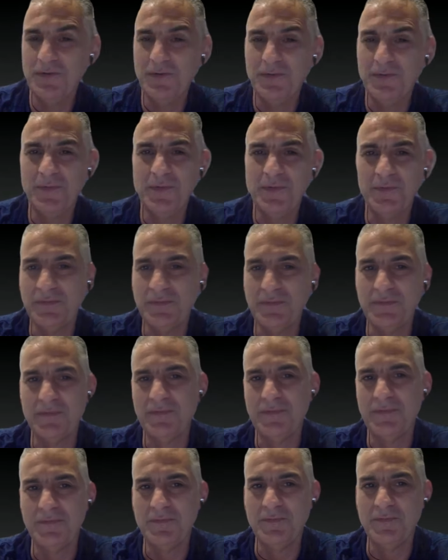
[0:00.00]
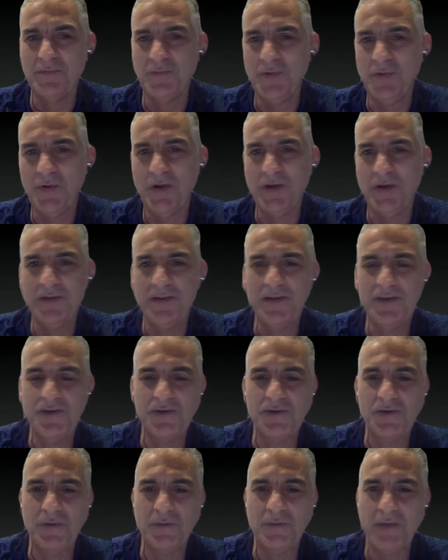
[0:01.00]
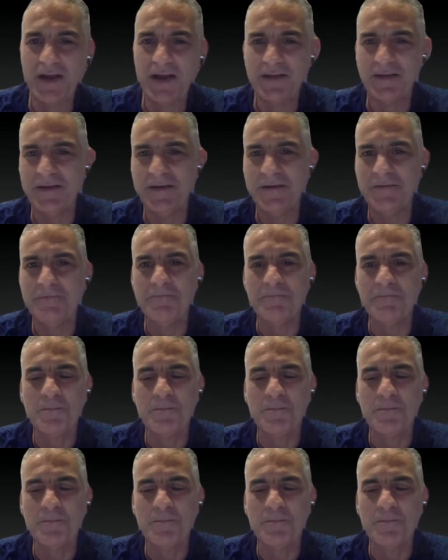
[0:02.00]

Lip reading: know. We were in digital back then.